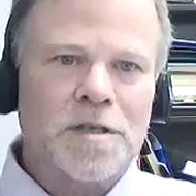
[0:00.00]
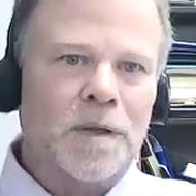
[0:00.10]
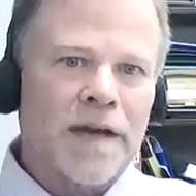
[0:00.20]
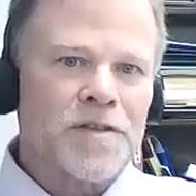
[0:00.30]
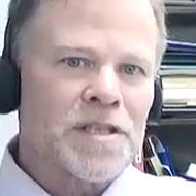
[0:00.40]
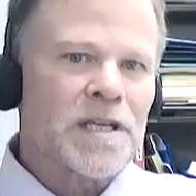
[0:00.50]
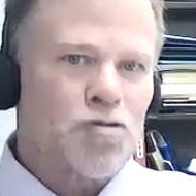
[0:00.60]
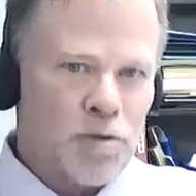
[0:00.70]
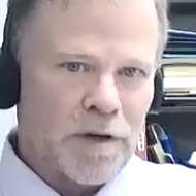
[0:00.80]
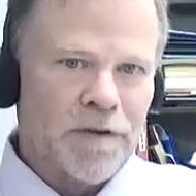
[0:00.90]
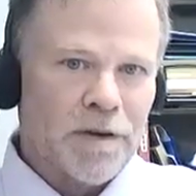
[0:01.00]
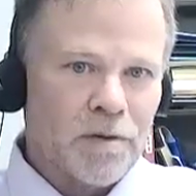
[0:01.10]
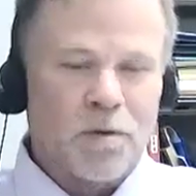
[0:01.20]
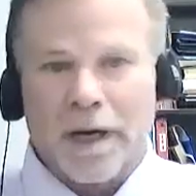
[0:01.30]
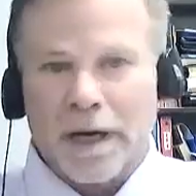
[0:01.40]
glyphosate driven
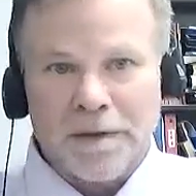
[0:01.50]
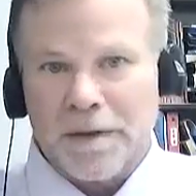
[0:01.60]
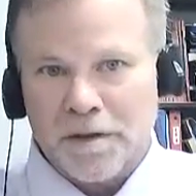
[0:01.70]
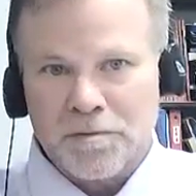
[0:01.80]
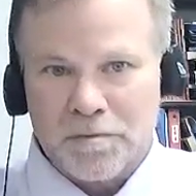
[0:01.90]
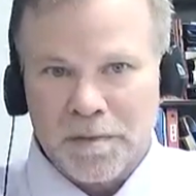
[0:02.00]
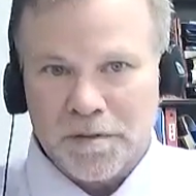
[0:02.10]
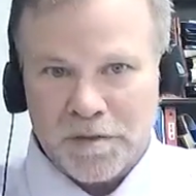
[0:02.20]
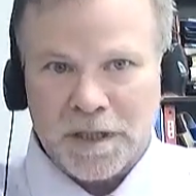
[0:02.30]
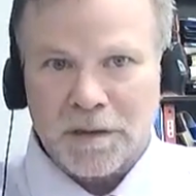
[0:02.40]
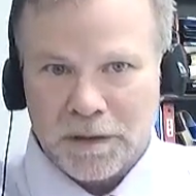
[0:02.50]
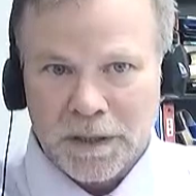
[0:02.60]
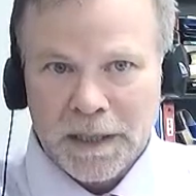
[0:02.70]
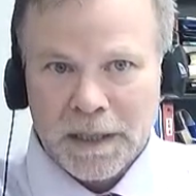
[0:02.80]
or anything, single